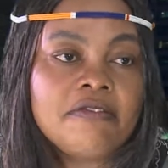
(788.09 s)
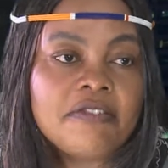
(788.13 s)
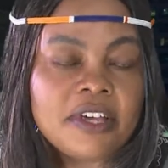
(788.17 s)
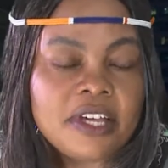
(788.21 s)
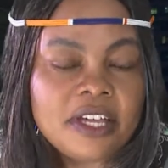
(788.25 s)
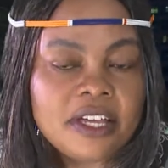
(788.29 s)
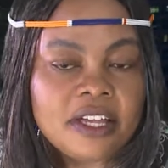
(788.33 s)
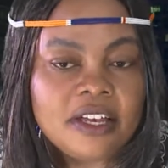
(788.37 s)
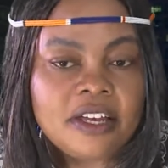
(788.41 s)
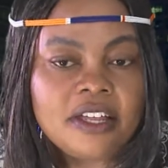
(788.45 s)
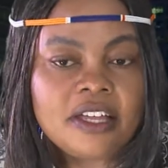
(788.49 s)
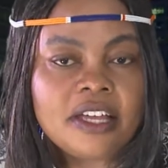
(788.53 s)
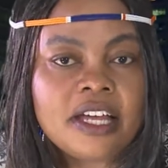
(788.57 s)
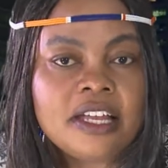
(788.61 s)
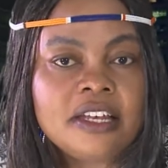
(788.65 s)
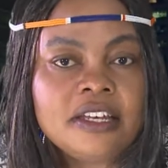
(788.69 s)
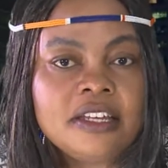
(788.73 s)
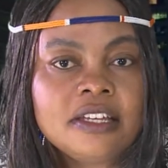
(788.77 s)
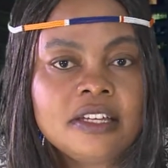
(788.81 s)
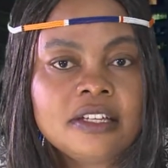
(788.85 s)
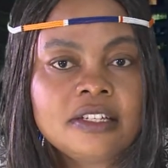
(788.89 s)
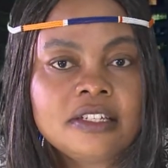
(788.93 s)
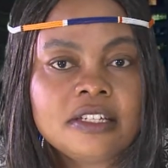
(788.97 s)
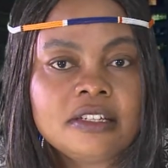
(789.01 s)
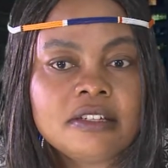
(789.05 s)
Very
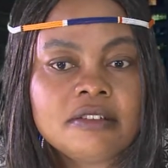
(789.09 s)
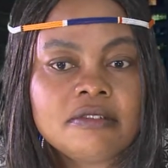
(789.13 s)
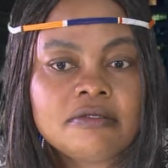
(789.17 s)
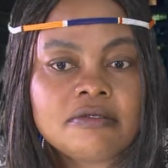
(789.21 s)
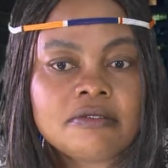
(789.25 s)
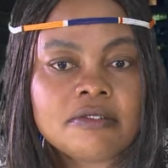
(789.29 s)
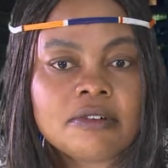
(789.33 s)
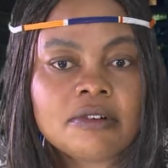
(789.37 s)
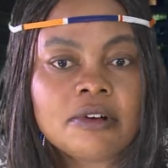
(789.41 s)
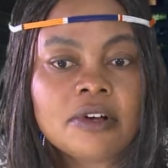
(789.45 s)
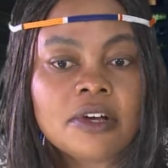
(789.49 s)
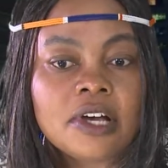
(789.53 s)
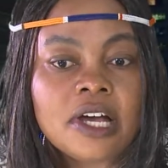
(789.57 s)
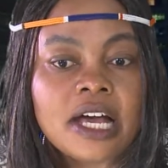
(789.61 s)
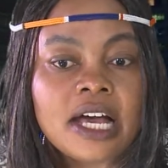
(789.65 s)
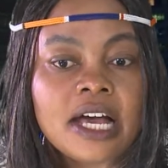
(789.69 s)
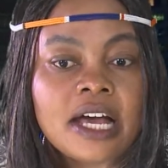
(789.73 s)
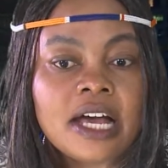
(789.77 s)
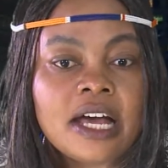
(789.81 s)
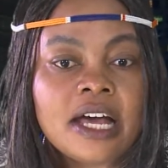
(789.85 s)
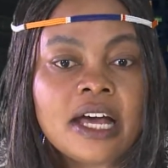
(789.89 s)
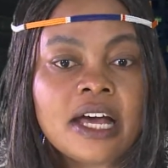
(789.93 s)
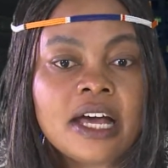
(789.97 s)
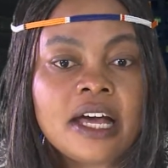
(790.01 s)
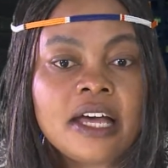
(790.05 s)
addictive
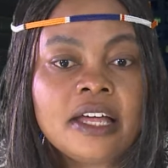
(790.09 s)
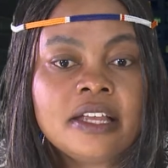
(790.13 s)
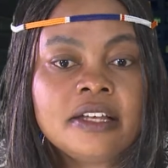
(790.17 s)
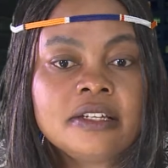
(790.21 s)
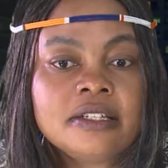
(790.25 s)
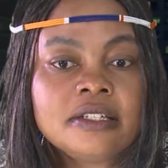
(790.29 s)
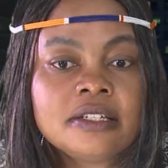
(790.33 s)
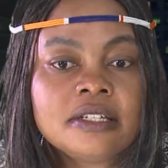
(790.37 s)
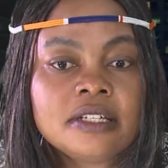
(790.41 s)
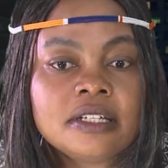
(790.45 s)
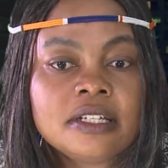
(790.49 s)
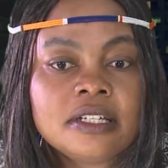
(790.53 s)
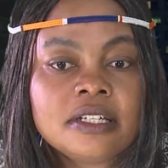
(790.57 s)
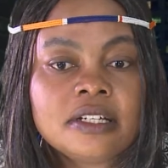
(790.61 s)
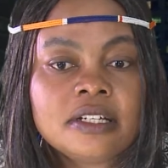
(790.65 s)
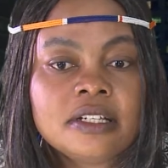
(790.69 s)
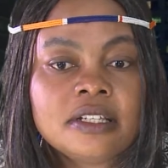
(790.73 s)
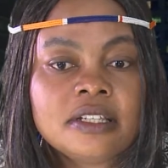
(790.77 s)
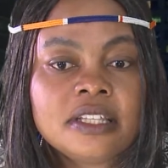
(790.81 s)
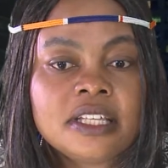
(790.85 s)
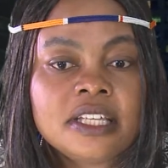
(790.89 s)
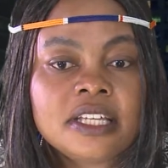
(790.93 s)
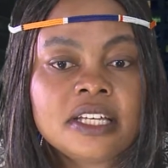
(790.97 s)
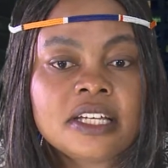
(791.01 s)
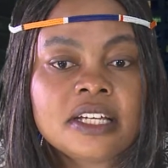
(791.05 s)
until
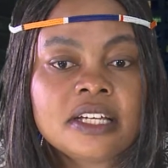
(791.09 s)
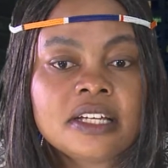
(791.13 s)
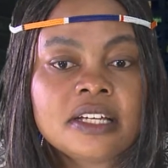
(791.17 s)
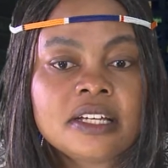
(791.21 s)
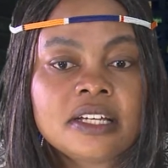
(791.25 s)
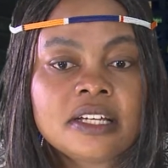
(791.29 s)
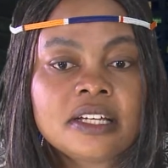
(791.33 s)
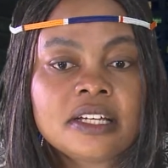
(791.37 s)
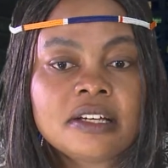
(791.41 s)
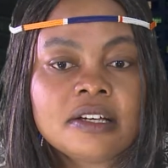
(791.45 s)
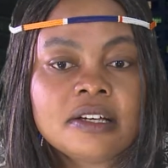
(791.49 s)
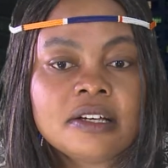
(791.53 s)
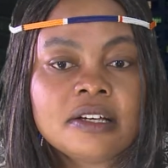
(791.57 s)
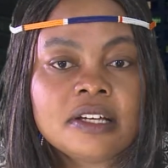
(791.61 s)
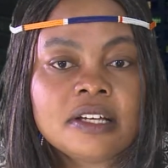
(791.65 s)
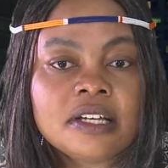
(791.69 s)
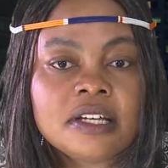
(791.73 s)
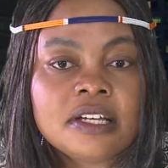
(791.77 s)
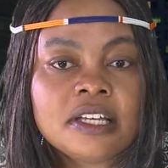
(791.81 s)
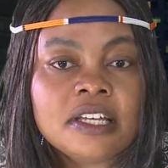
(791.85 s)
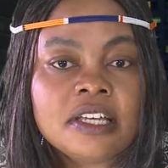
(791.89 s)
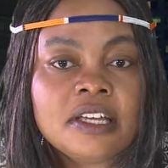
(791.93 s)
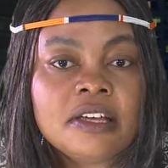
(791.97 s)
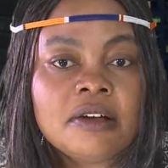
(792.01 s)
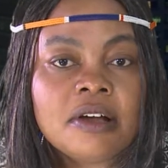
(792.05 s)
they,
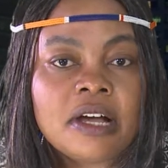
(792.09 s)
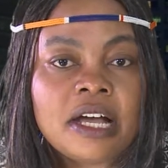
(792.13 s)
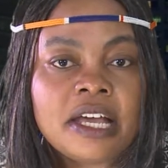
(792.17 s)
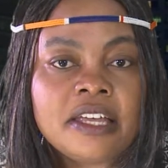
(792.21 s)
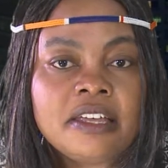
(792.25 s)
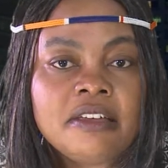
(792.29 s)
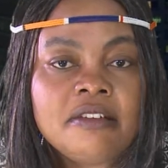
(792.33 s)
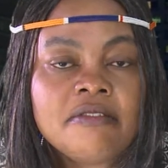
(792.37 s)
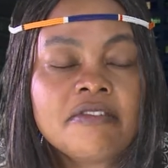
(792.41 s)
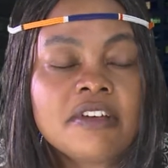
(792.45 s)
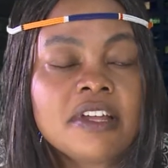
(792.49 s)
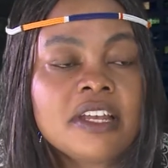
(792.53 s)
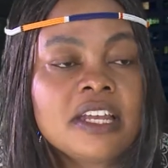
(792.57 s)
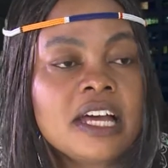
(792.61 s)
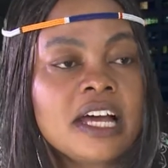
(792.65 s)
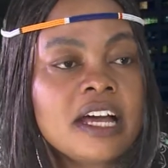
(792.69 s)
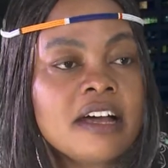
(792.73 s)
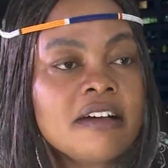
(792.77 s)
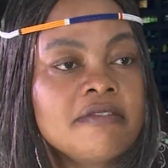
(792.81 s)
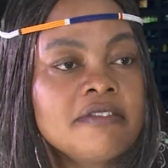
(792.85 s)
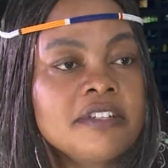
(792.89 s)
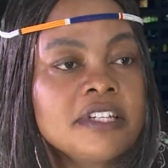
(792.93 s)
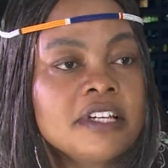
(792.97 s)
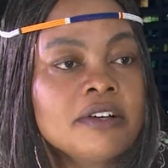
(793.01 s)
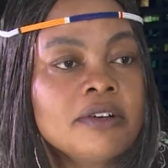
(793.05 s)
even
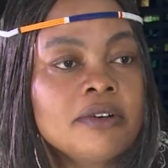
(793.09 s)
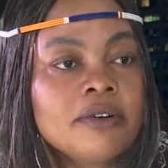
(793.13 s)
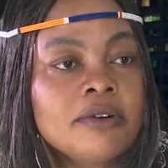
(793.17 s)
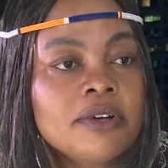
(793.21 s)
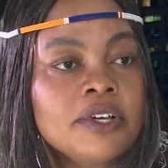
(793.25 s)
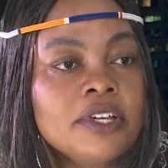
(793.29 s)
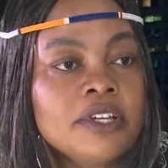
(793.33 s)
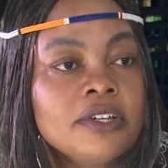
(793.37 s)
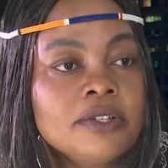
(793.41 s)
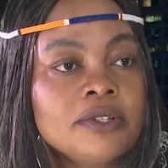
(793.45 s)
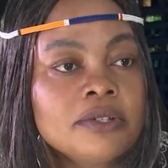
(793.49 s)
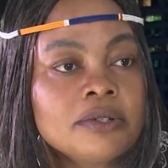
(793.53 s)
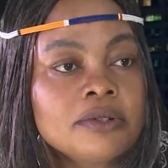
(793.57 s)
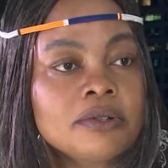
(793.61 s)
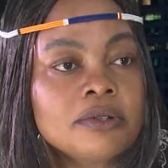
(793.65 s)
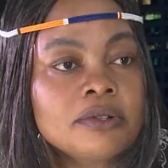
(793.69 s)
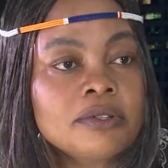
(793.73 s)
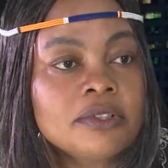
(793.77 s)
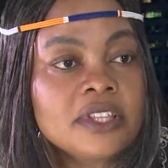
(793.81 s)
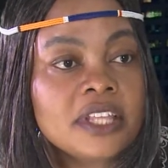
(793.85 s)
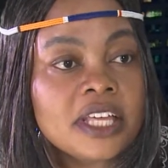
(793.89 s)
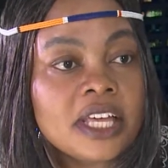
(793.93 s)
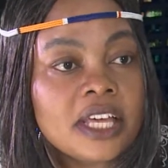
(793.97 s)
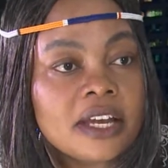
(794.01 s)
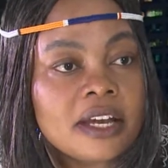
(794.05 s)
after going to
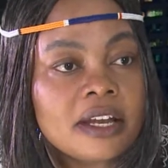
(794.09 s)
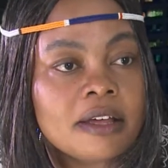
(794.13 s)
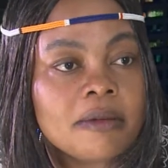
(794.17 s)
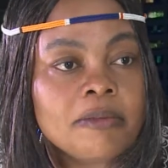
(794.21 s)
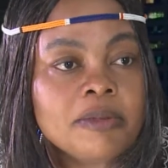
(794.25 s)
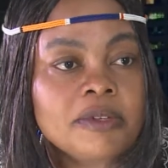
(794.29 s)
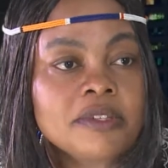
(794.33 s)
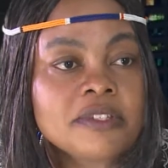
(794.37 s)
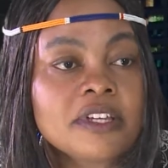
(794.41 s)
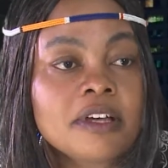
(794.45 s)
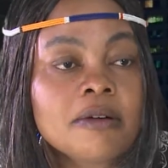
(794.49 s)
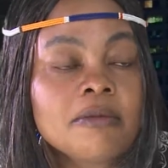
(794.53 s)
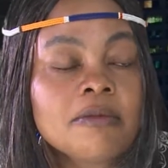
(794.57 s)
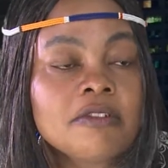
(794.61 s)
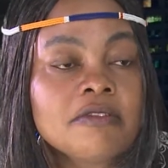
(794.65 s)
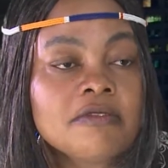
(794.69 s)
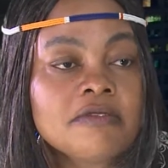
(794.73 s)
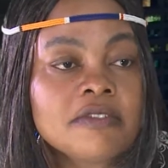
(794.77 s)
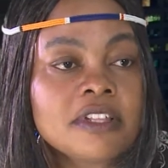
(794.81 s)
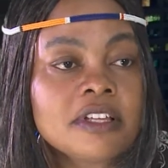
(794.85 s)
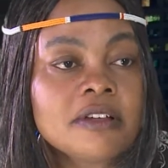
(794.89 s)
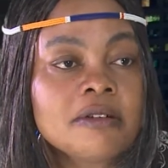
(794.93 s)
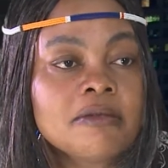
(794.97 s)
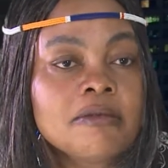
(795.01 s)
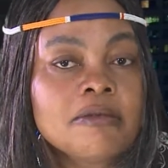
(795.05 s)
therapy, some of
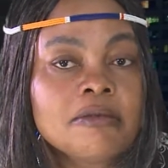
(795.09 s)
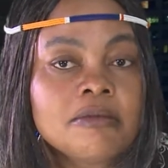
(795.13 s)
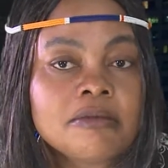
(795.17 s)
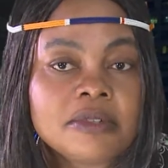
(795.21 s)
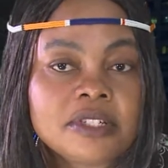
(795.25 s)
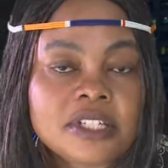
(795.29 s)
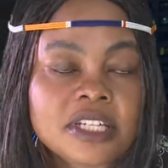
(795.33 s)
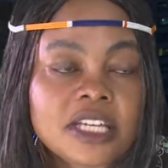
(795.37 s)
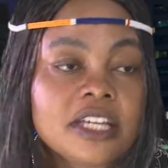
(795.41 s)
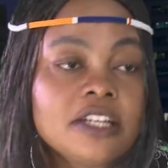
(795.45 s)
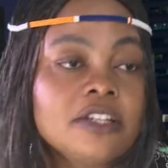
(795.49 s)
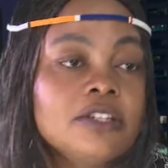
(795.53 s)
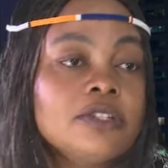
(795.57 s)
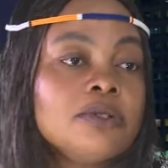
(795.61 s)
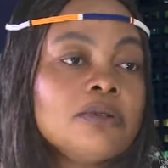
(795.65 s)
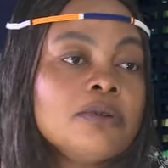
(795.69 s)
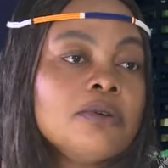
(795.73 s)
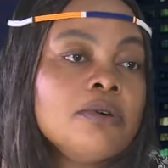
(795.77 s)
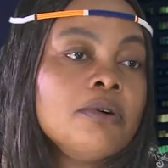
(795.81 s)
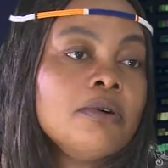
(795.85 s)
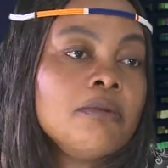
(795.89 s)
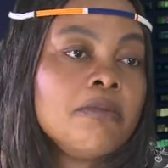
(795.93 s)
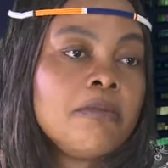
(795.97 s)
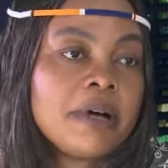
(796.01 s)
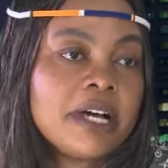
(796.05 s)
them tend to
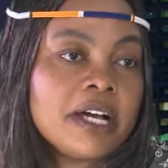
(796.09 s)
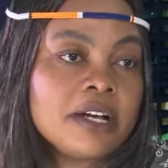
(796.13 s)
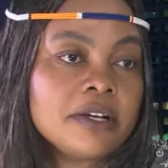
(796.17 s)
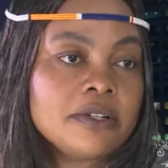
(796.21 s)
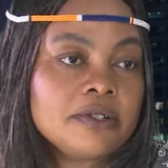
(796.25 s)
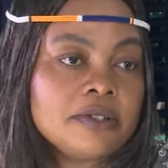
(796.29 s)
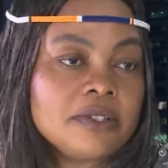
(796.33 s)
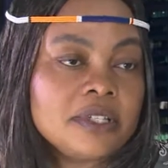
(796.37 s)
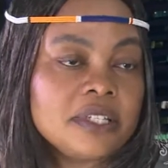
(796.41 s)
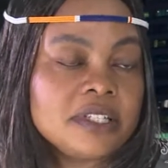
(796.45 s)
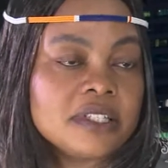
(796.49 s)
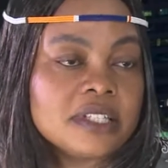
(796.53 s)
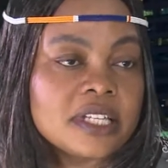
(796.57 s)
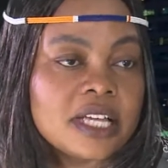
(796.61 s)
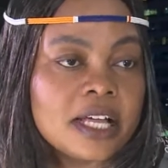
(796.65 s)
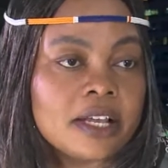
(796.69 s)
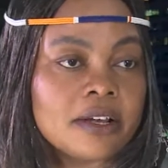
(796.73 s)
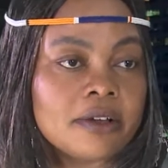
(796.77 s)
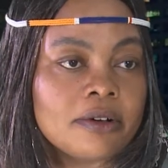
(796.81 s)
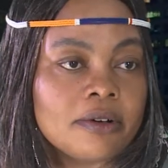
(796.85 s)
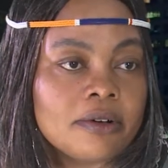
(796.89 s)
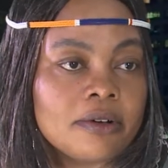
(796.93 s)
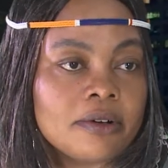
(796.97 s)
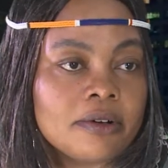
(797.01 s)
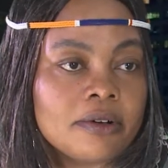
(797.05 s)
go back to this alcohol.